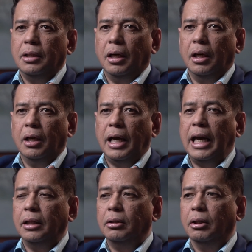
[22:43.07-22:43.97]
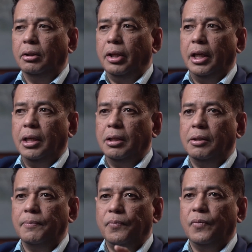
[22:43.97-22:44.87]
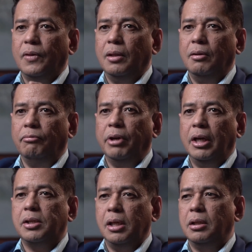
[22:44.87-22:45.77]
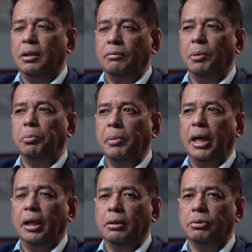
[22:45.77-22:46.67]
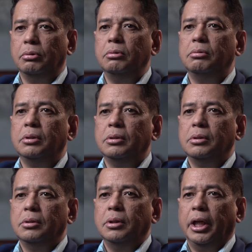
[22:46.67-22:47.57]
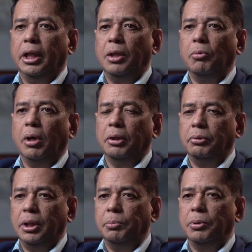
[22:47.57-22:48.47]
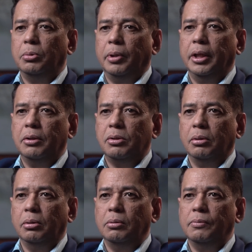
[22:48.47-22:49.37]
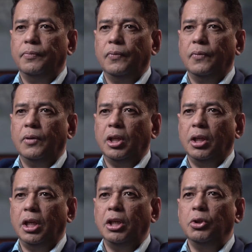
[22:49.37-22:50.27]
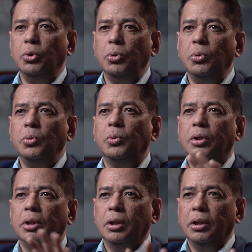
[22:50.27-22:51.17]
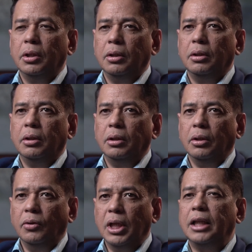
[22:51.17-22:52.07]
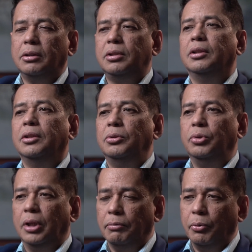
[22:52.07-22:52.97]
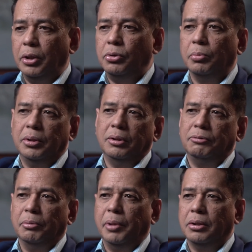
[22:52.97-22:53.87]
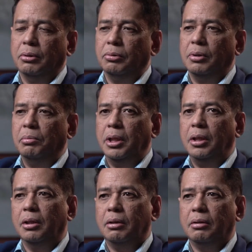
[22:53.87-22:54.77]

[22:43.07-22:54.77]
handled a very sensitive diplomatic issue, and he wanted to keep it quiet. So he knew not to give away too much information to the media.